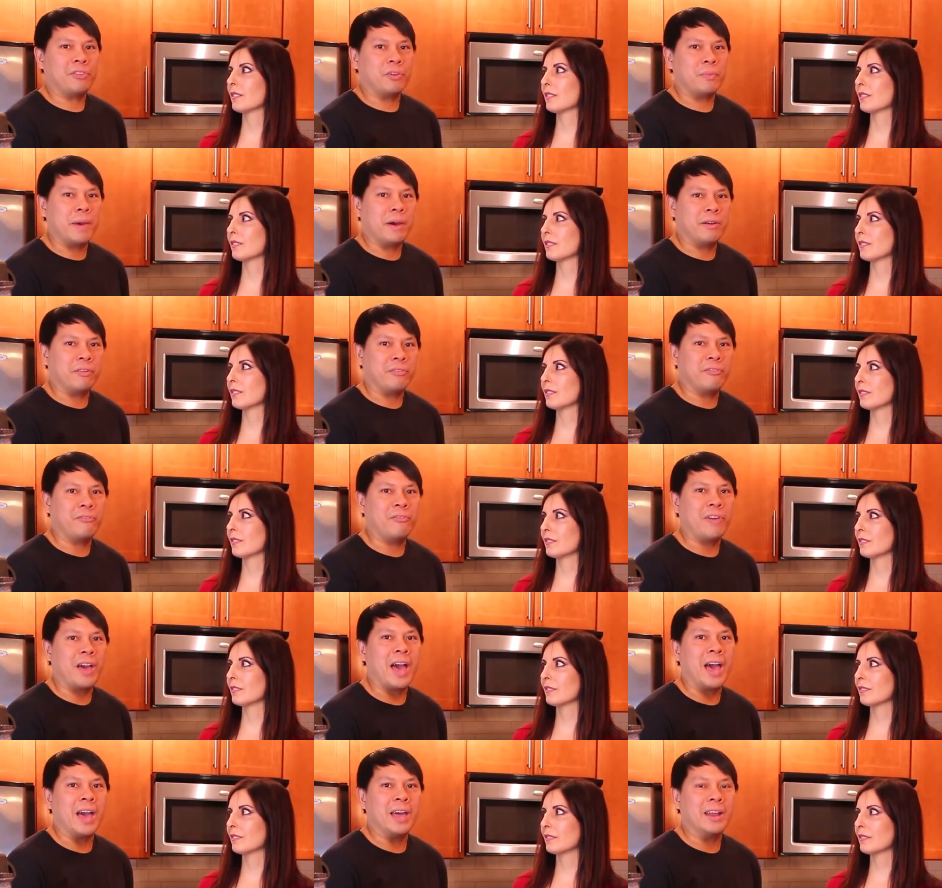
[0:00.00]
Speaker 1: the amount of
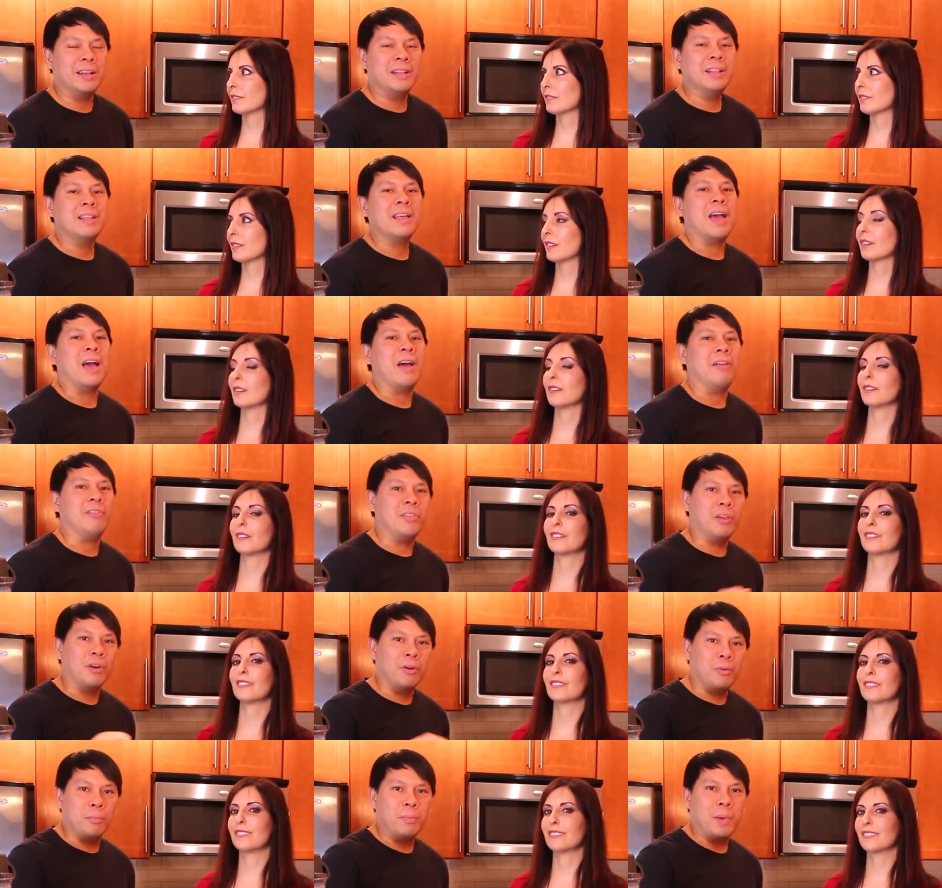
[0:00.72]
fat, oh. and
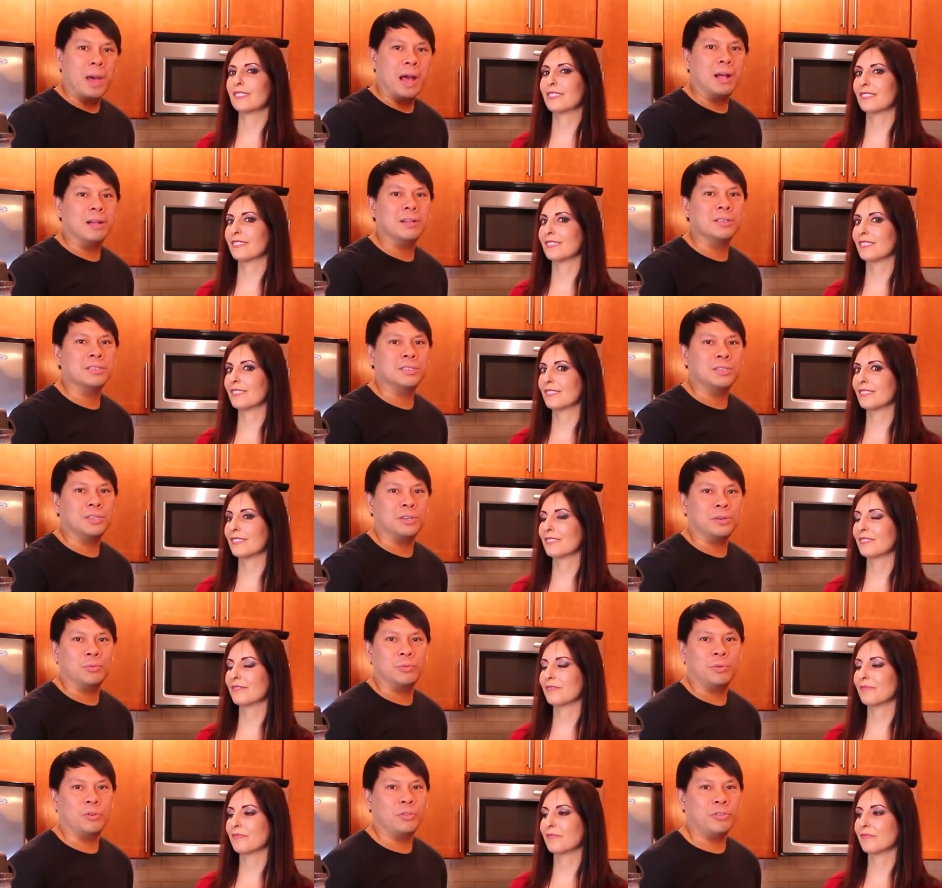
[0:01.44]
they'll balance
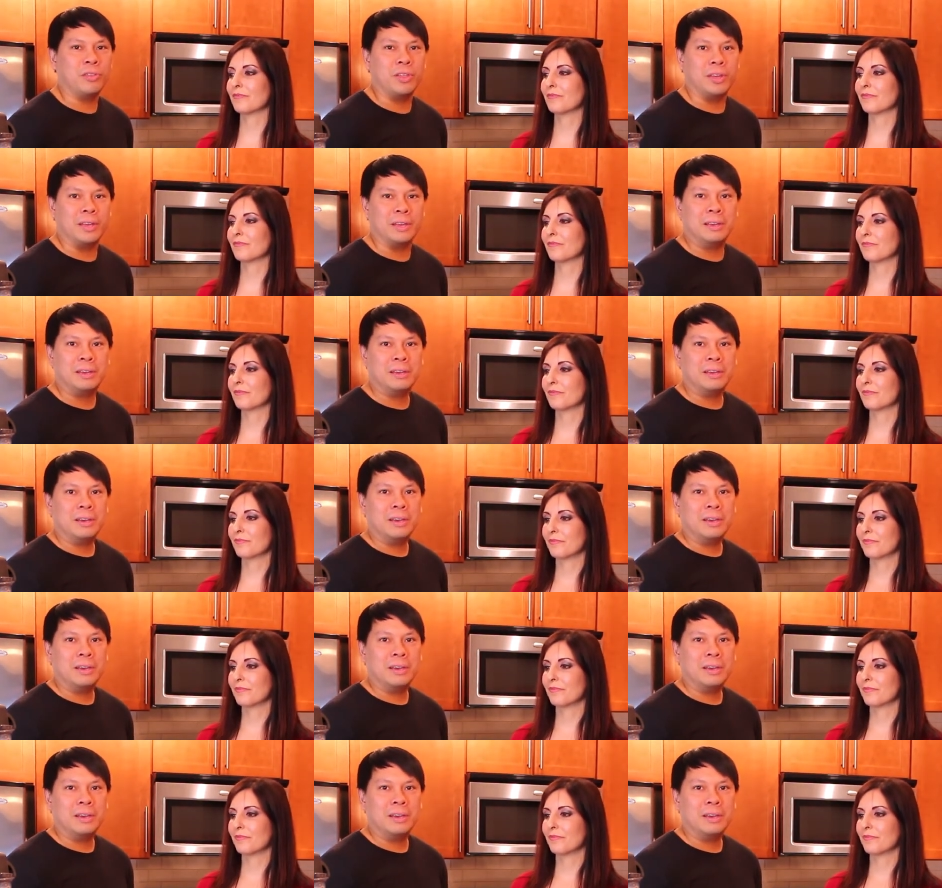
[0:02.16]
it with like